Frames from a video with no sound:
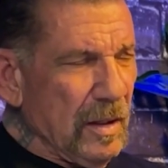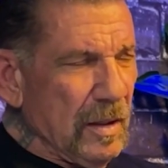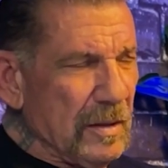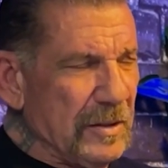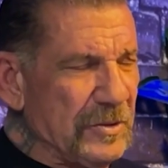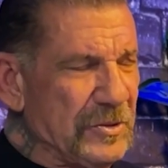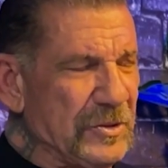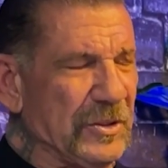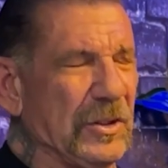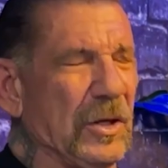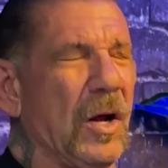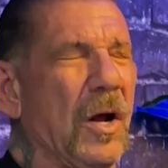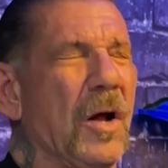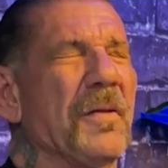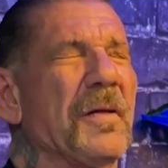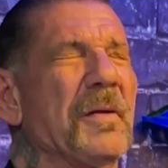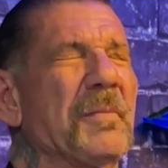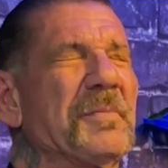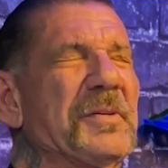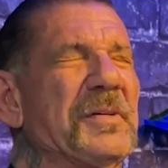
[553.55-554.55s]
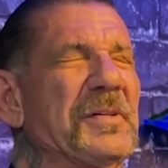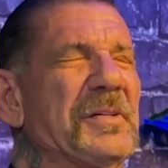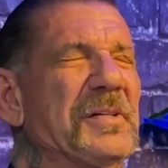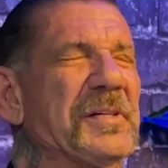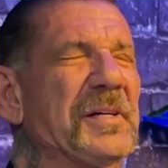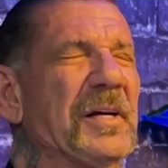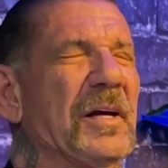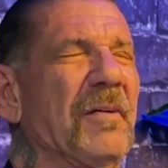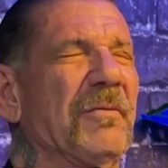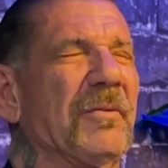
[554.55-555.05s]
that you call them to
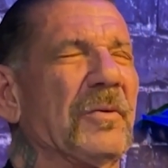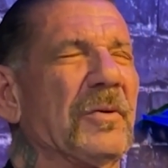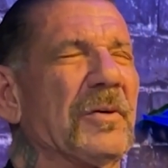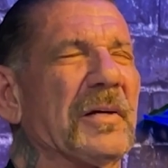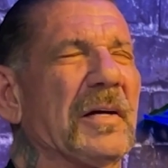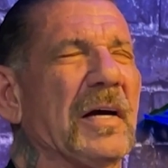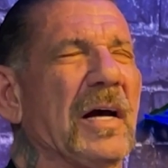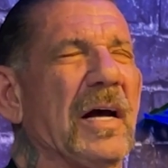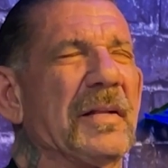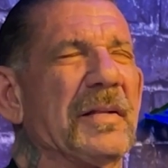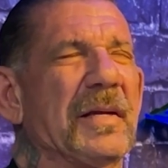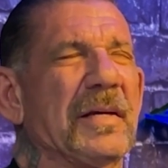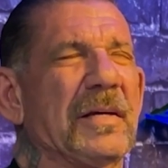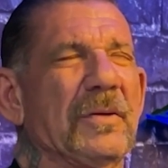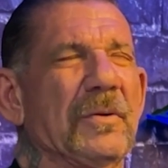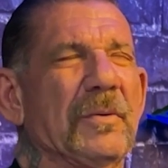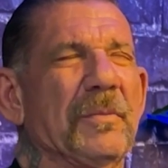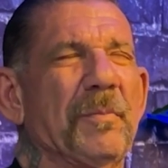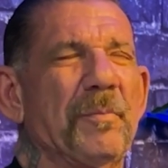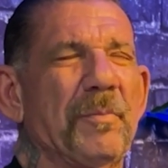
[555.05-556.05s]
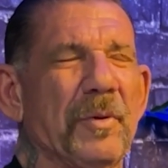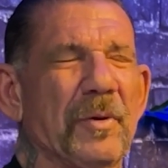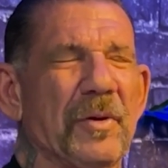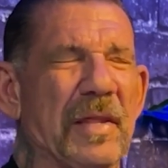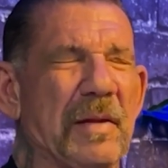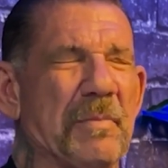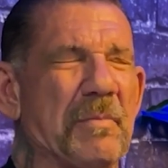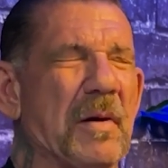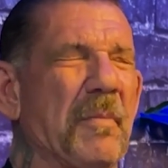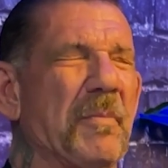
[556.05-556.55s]
yourself, Lord God, that you pull
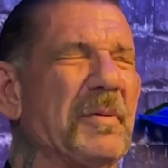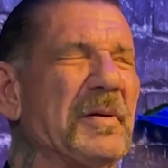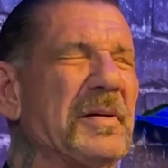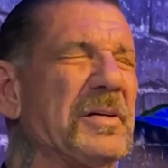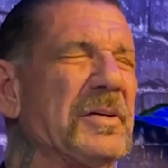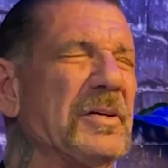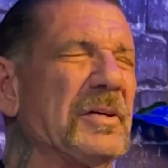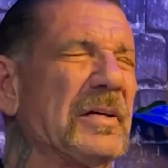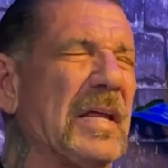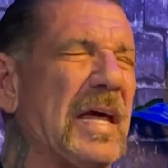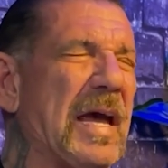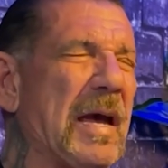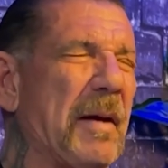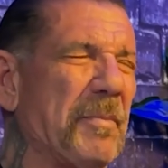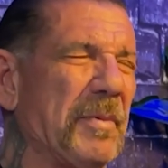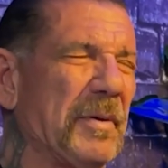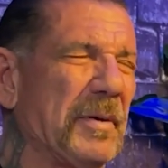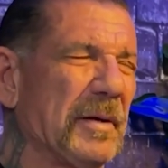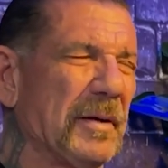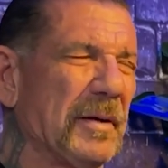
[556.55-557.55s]
them up into your lap,